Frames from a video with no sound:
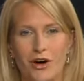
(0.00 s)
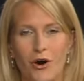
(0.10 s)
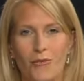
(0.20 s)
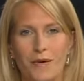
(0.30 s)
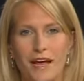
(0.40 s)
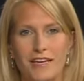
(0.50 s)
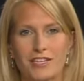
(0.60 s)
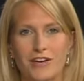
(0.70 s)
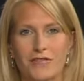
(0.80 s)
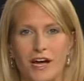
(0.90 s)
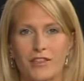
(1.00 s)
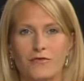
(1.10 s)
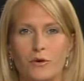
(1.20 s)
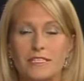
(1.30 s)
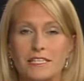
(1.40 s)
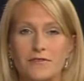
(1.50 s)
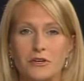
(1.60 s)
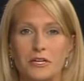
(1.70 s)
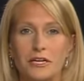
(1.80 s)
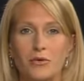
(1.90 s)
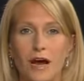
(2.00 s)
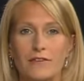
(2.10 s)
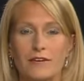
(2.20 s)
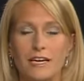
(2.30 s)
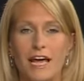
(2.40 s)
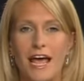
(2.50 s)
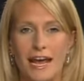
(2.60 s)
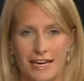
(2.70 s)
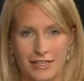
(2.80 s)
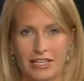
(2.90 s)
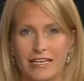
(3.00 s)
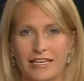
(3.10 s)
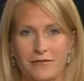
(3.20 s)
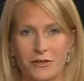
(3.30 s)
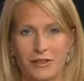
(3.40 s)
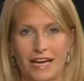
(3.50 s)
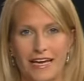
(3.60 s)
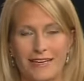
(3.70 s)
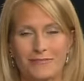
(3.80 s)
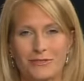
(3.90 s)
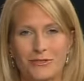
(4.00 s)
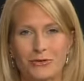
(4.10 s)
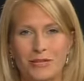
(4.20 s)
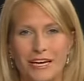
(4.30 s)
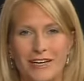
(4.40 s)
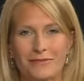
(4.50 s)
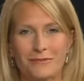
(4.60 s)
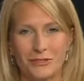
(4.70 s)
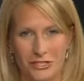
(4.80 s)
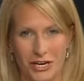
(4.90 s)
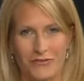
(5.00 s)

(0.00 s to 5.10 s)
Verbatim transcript: the homepage and find the Voices of Unity graphic and link if you'd like. Drew Blair, News Channel